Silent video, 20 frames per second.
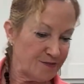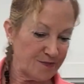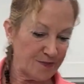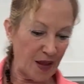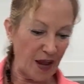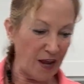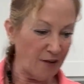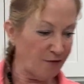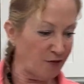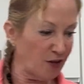
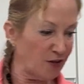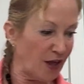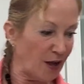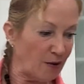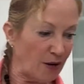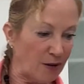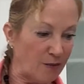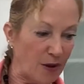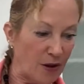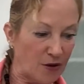I feel that
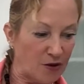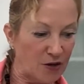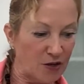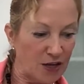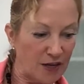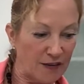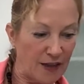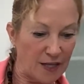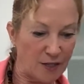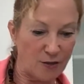way about
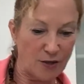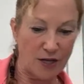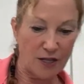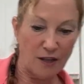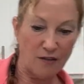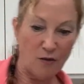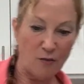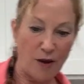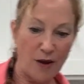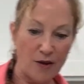cooking. That's what I
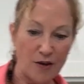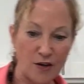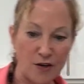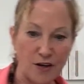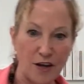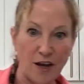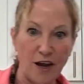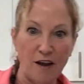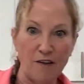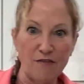love about
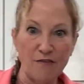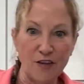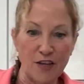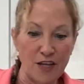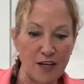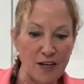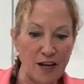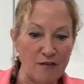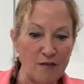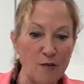cooking. I feel
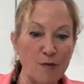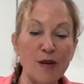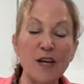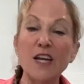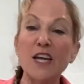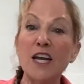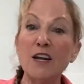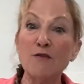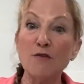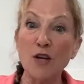like everybody
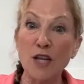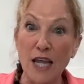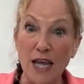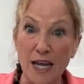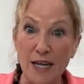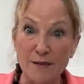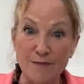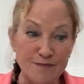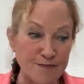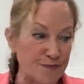can
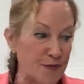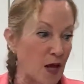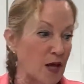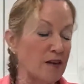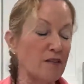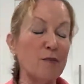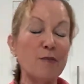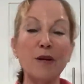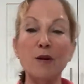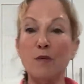relate. Not
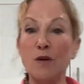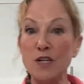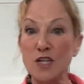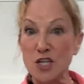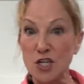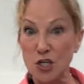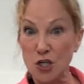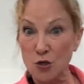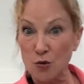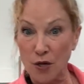everybody wants
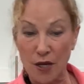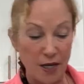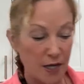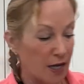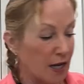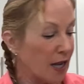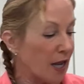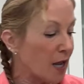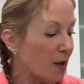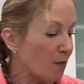to do it,
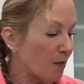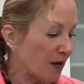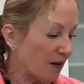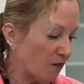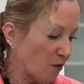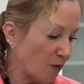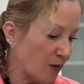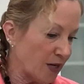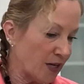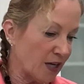but
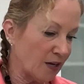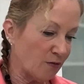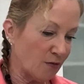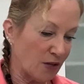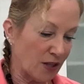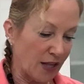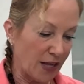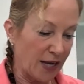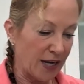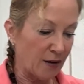everybody can
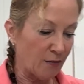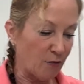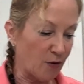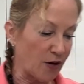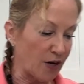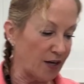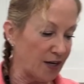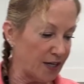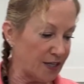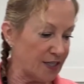relate and we're
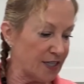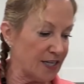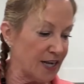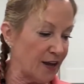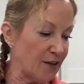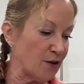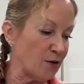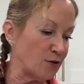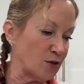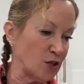in it
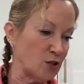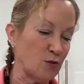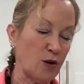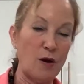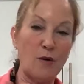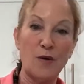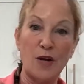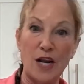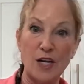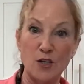together, which is why
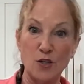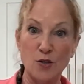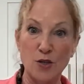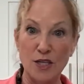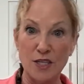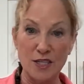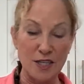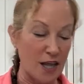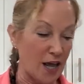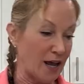when I do
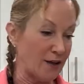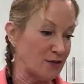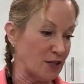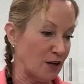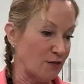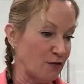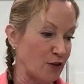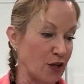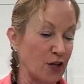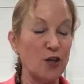these lives, I
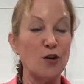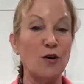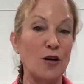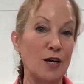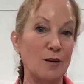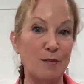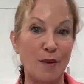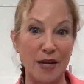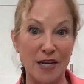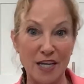feel like you're
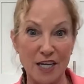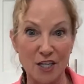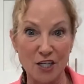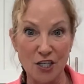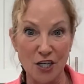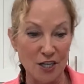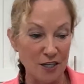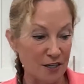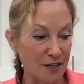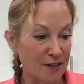in my
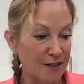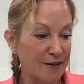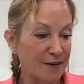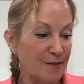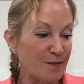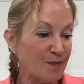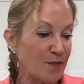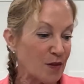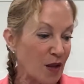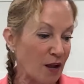kitchen.
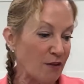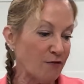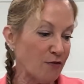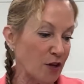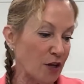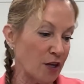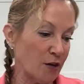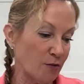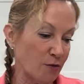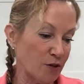I feel
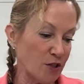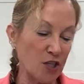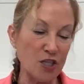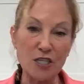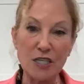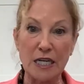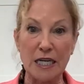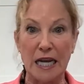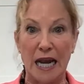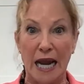like we're just
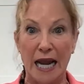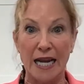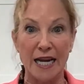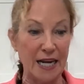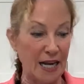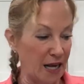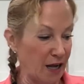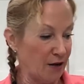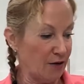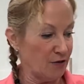like hanging
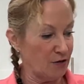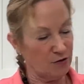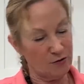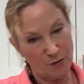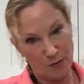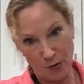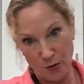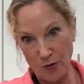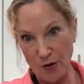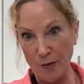out and you
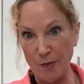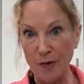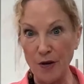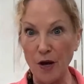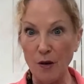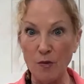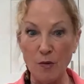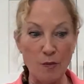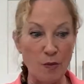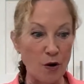pulled up a
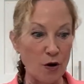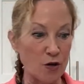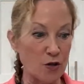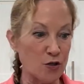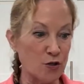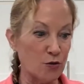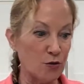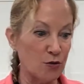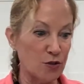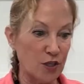couple bar
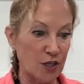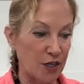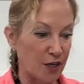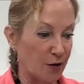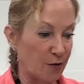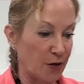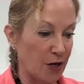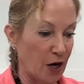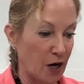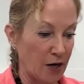stools and here
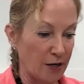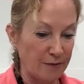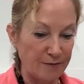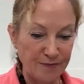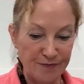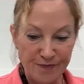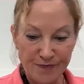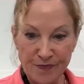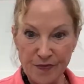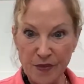we are.